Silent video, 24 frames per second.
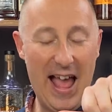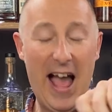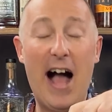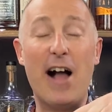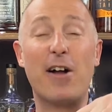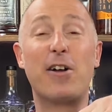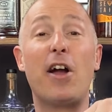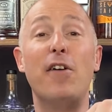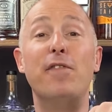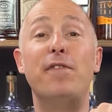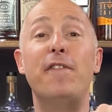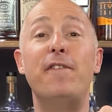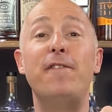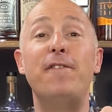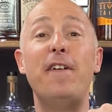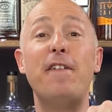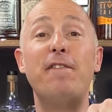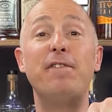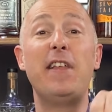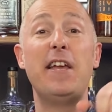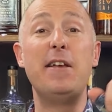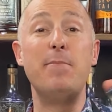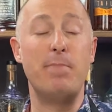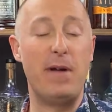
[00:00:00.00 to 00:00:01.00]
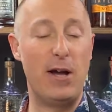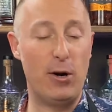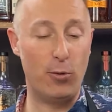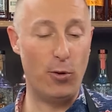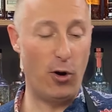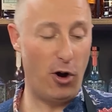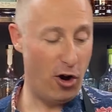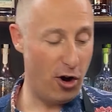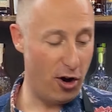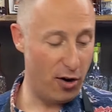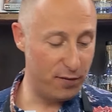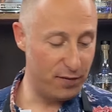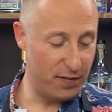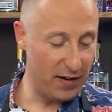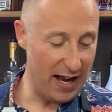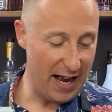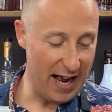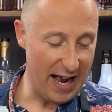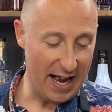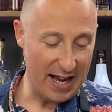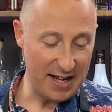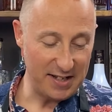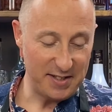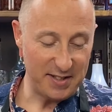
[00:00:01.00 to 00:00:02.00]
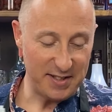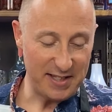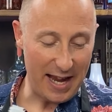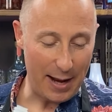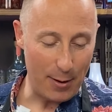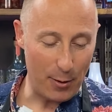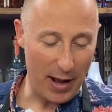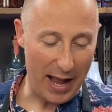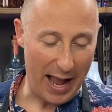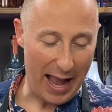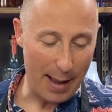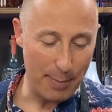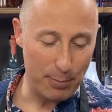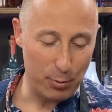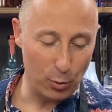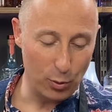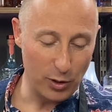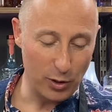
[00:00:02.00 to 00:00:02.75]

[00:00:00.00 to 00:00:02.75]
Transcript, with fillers: I go for 15 ml of sour apple